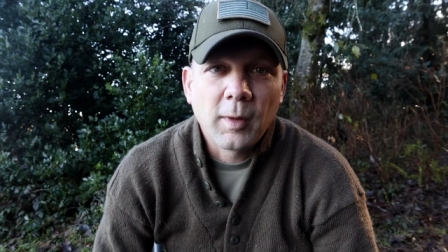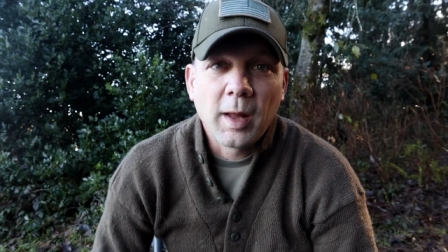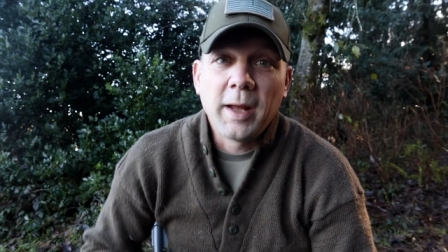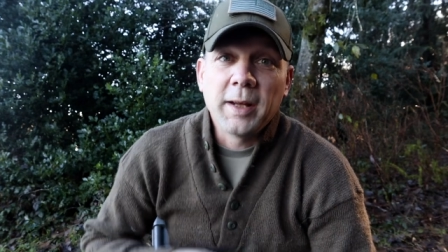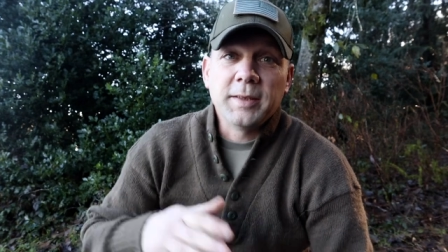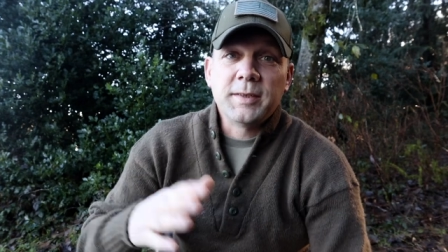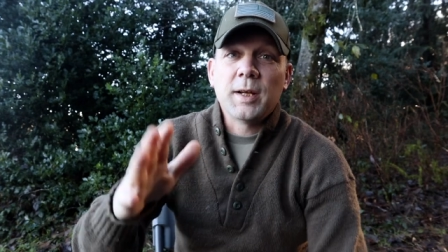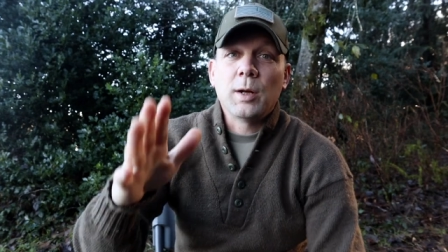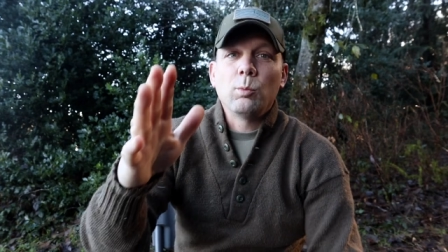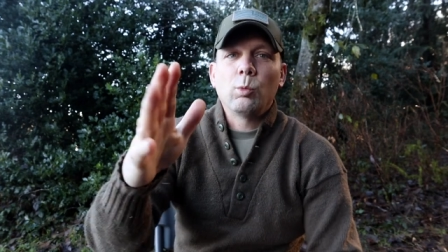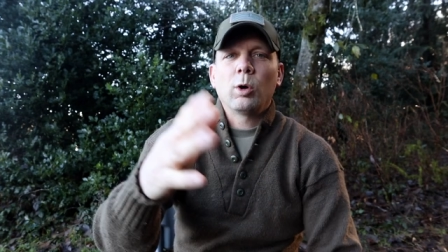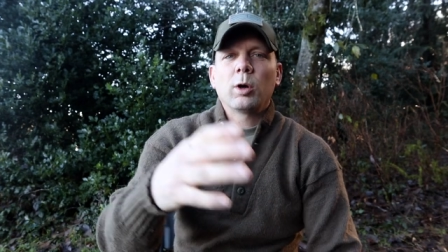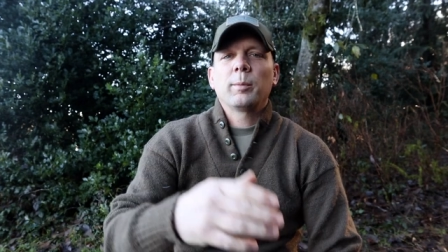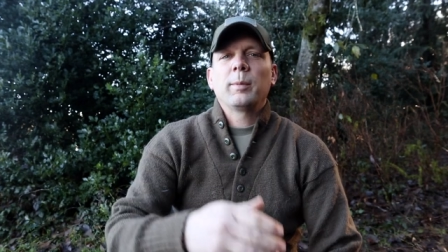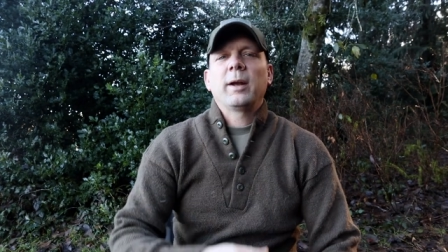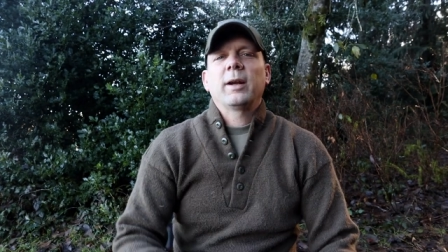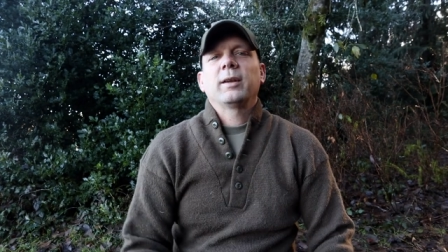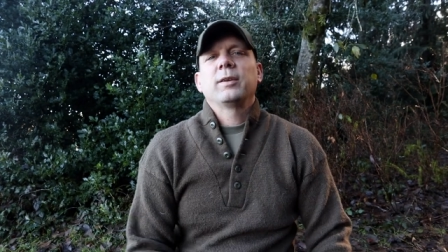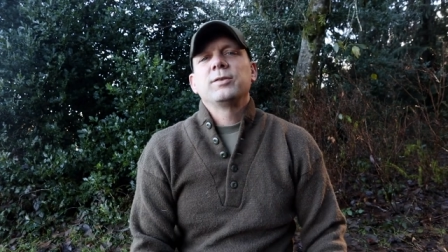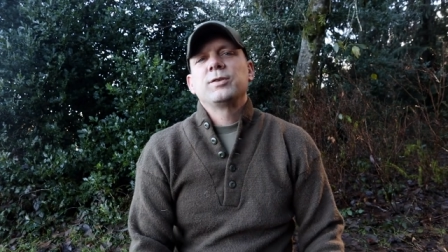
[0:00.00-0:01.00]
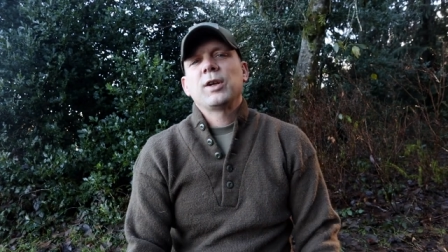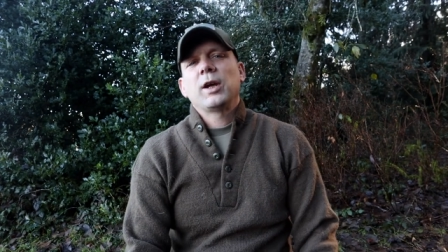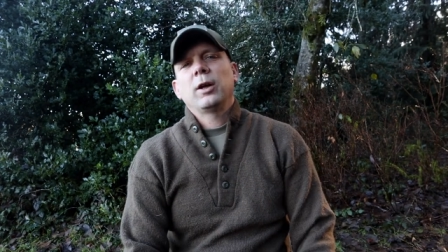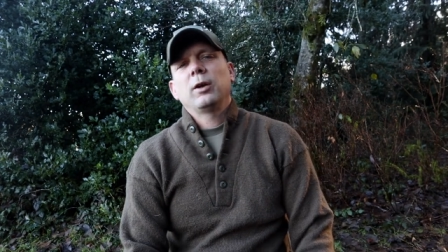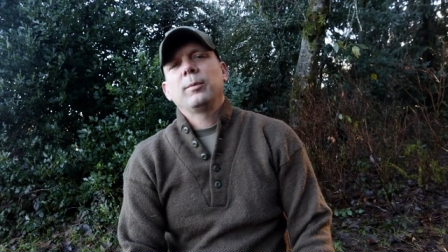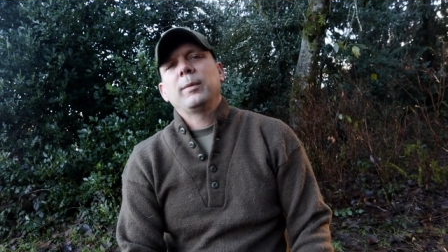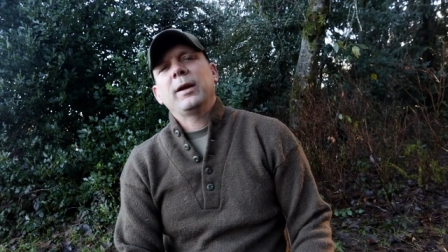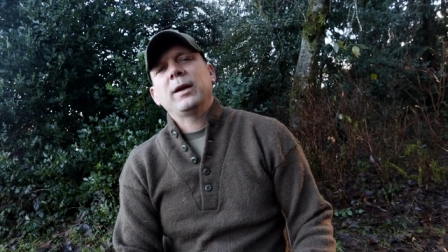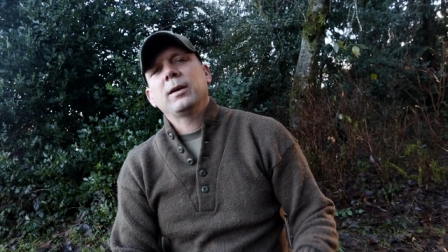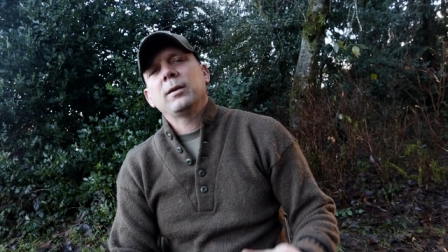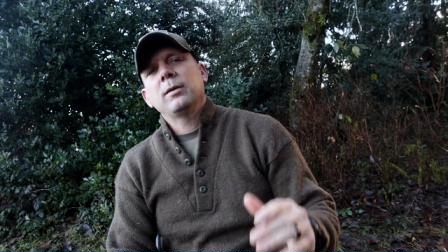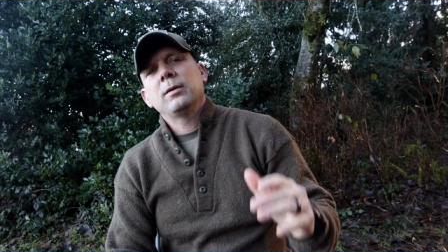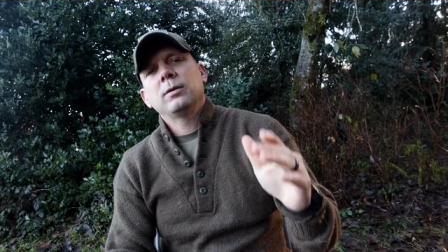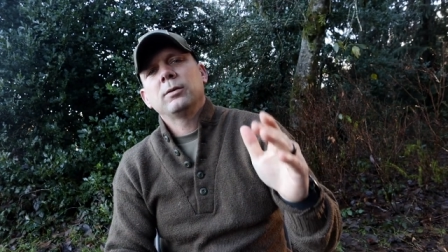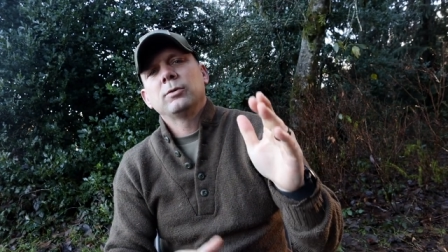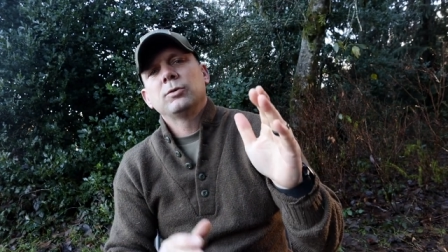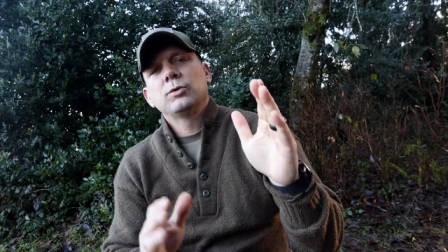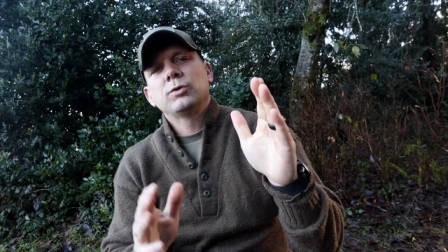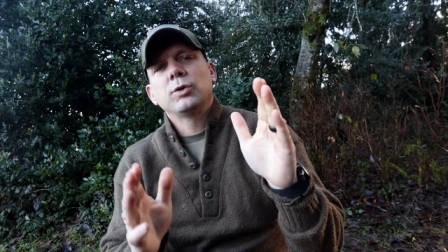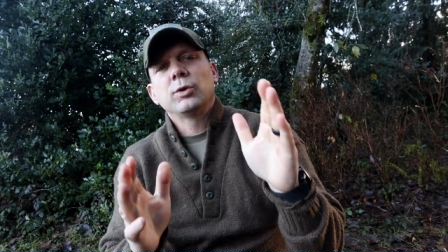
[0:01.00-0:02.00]
Hey team, welcome back to the channel, man.
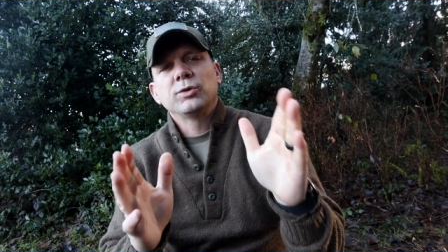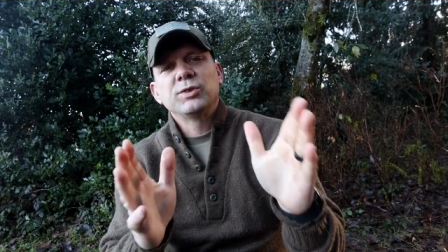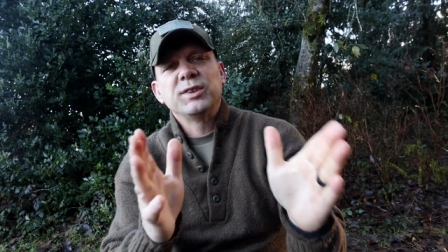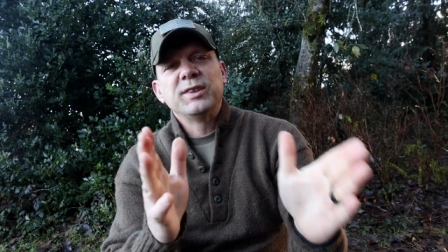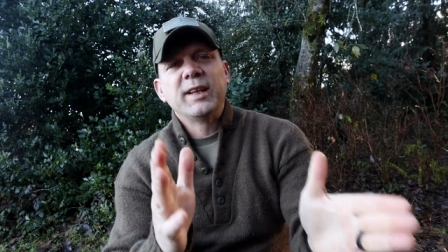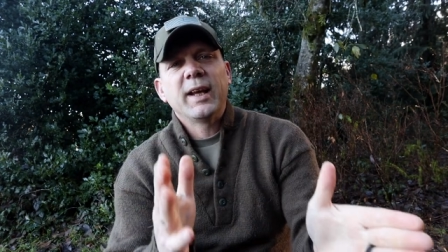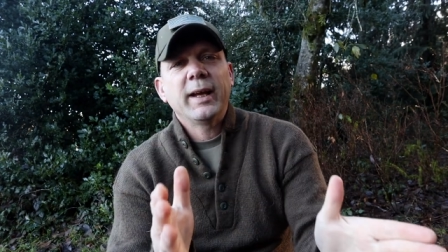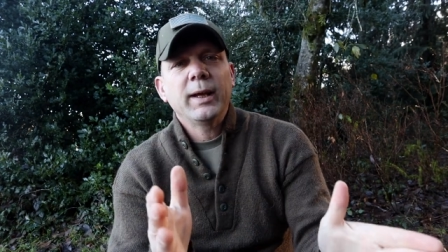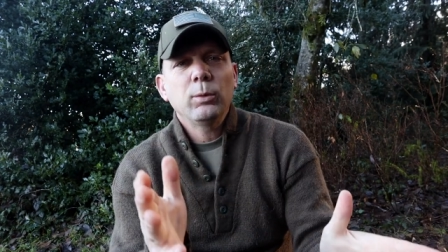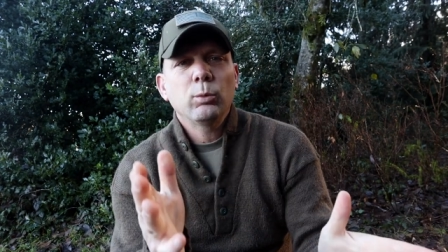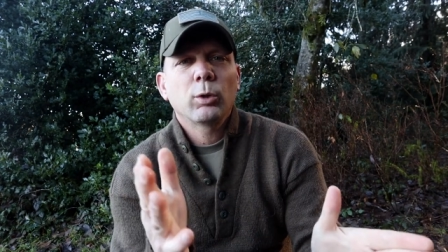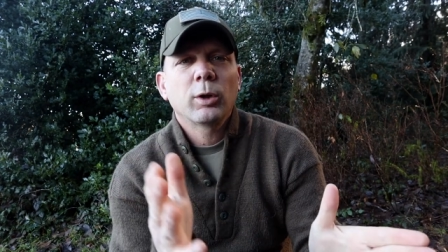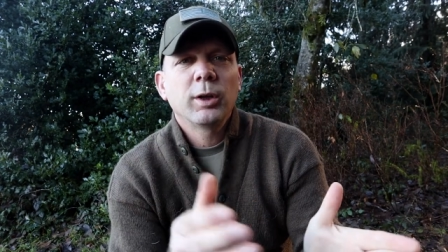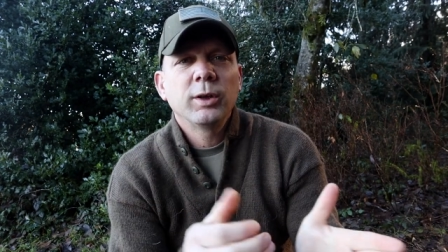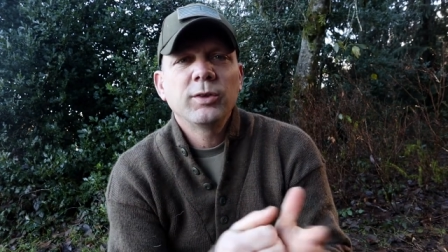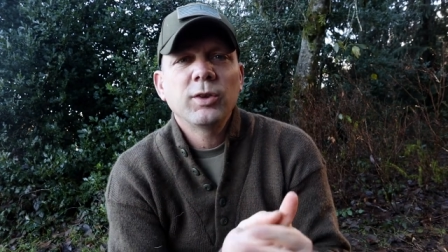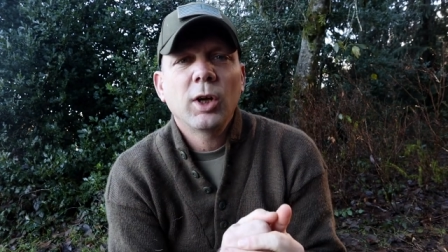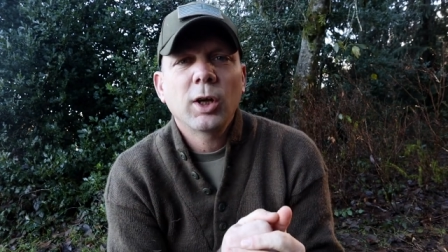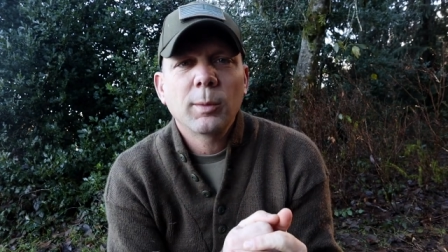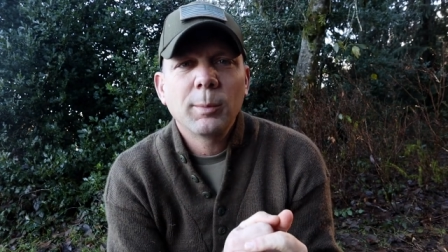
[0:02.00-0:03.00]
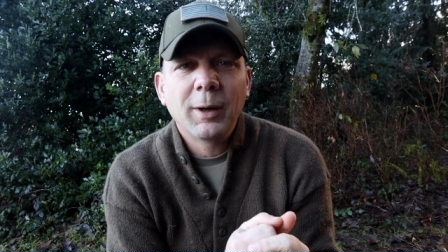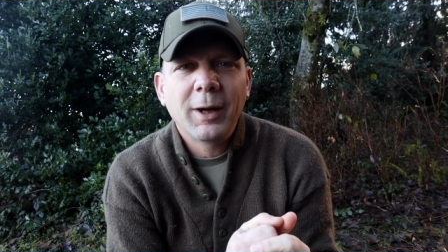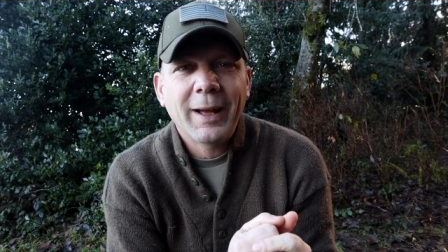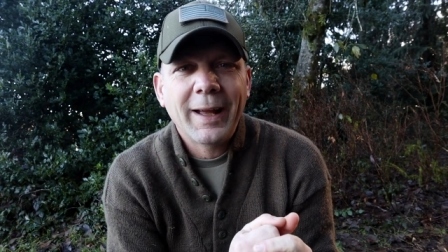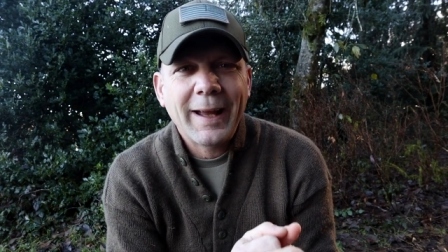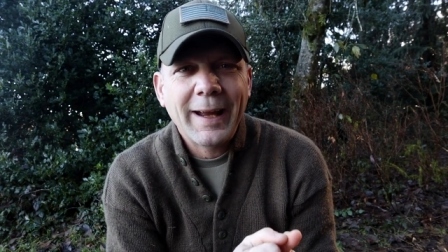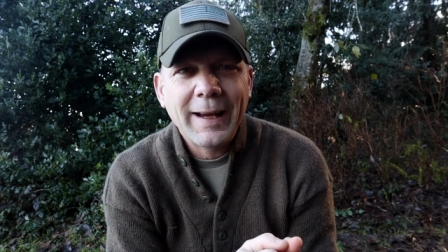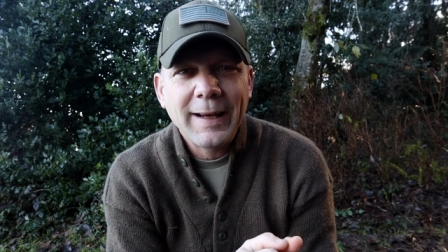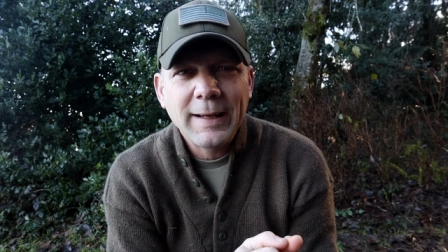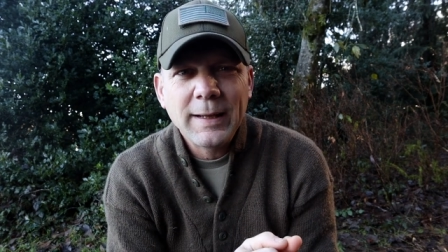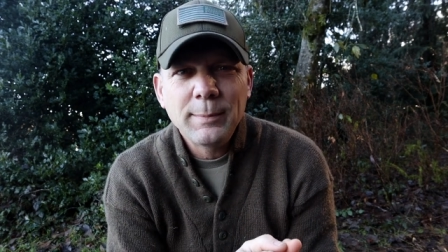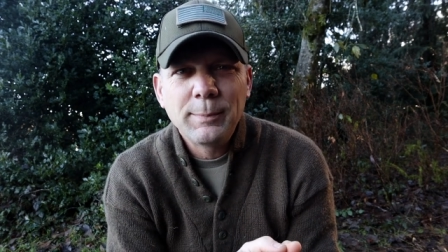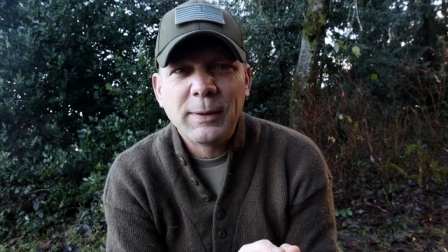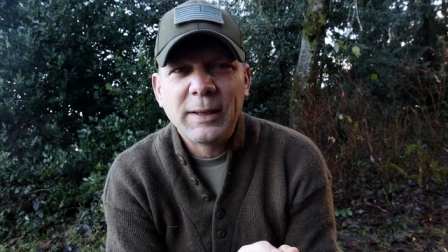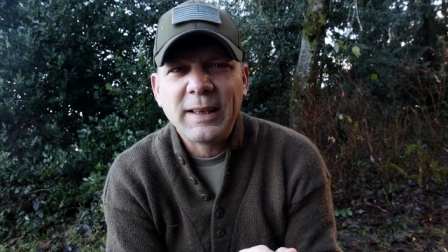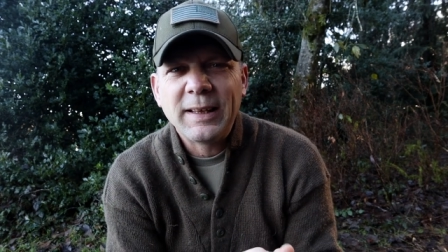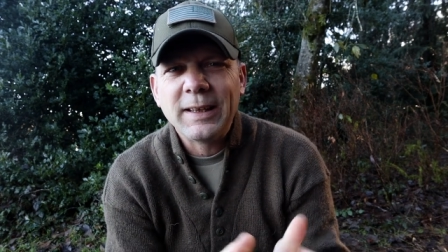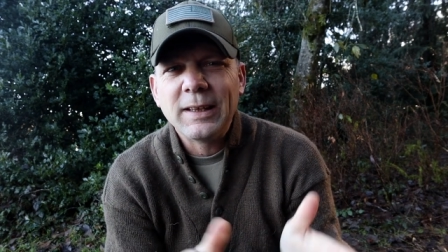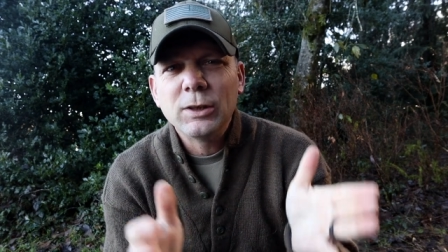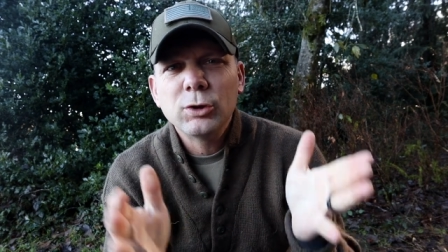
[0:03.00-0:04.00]
So today we're going to talk about
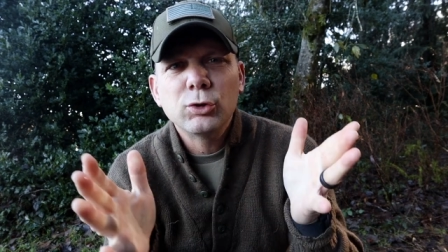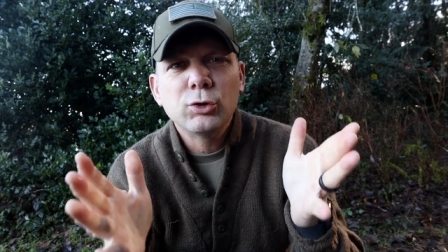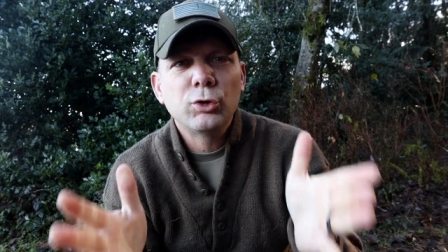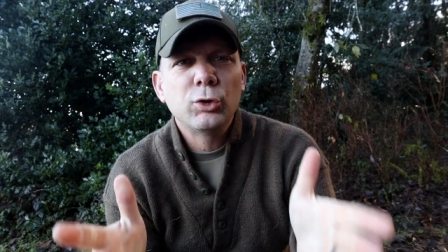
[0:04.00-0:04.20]
ADP